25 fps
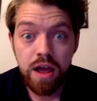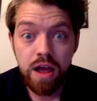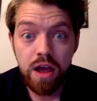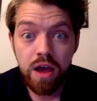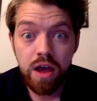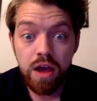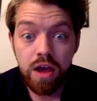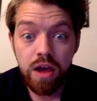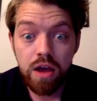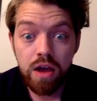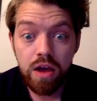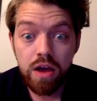
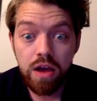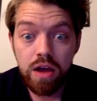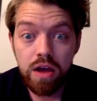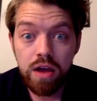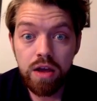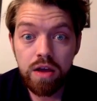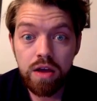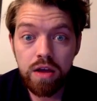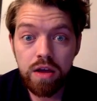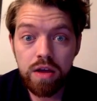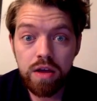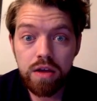
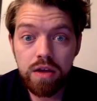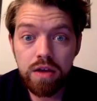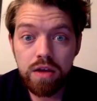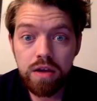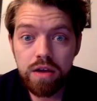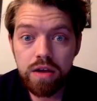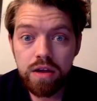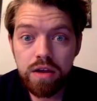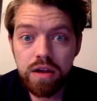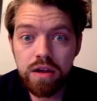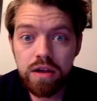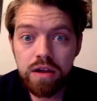
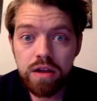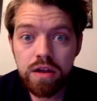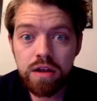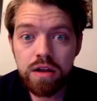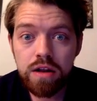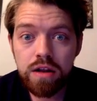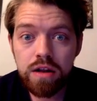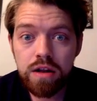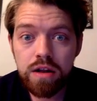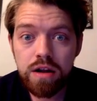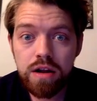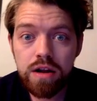
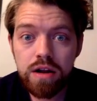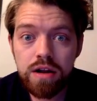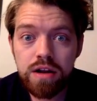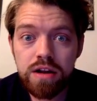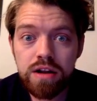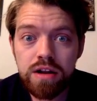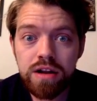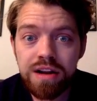No words are spoken by the person on screen.